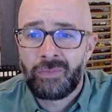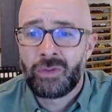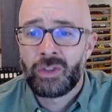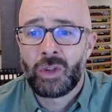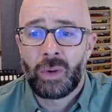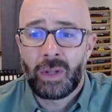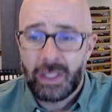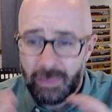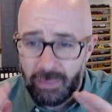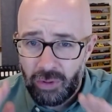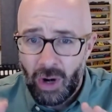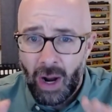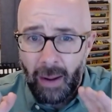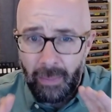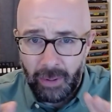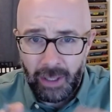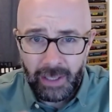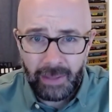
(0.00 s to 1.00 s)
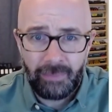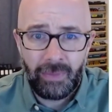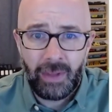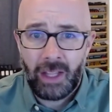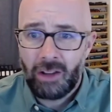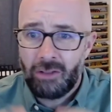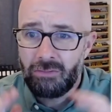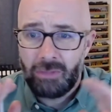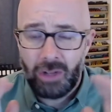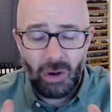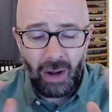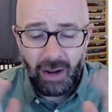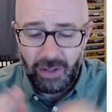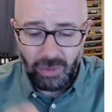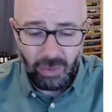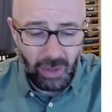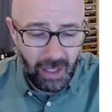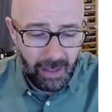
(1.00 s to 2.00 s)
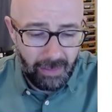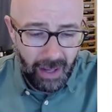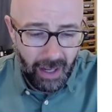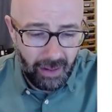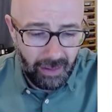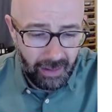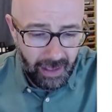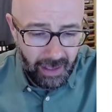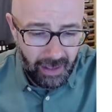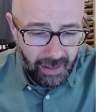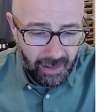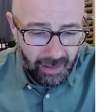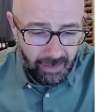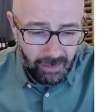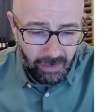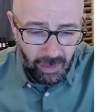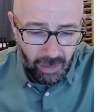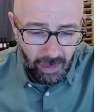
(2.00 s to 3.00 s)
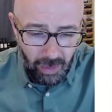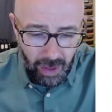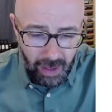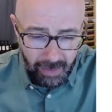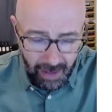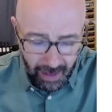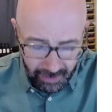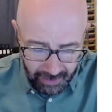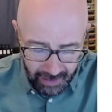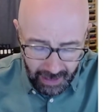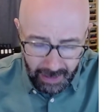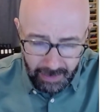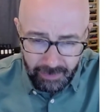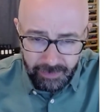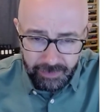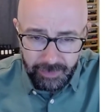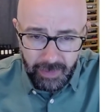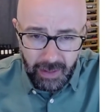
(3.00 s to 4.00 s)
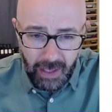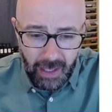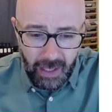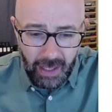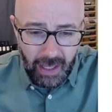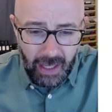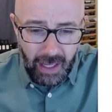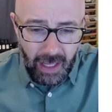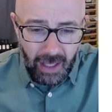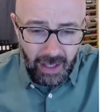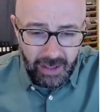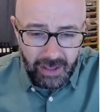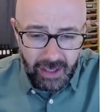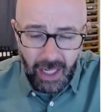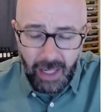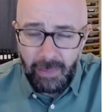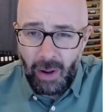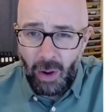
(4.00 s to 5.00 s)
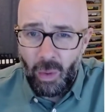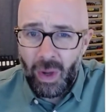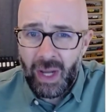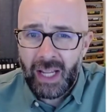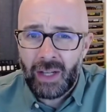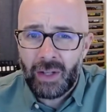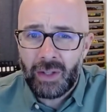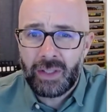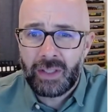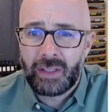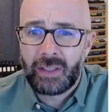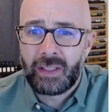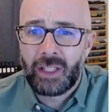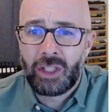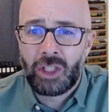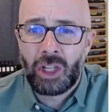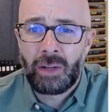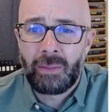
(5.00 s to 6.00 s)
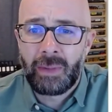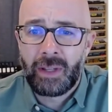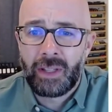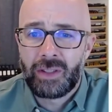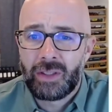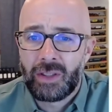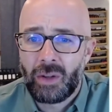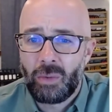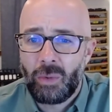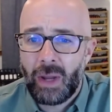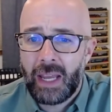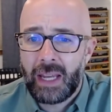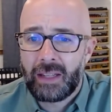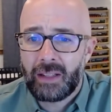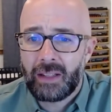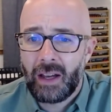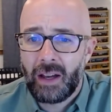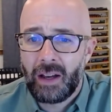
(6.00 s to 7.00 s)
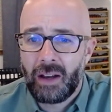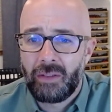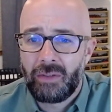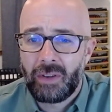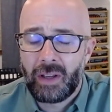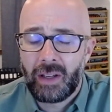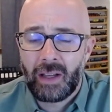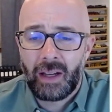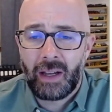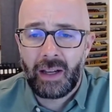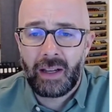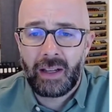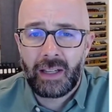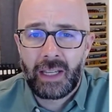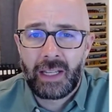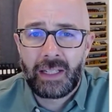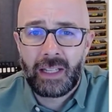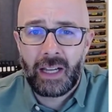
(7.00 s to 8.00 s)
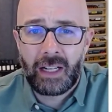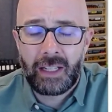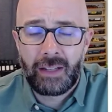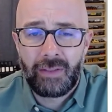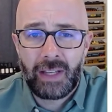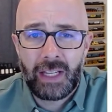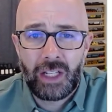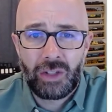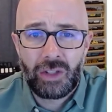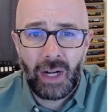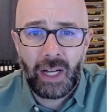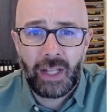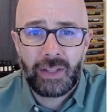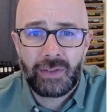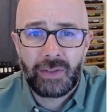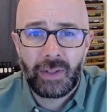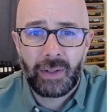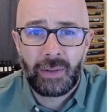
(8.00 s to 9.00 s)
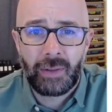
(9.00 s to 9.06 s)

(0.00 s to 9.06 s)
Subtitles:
So it's a property. You don't have to worry about that. Let's talk about what else determines the rate of conductive heat transfer.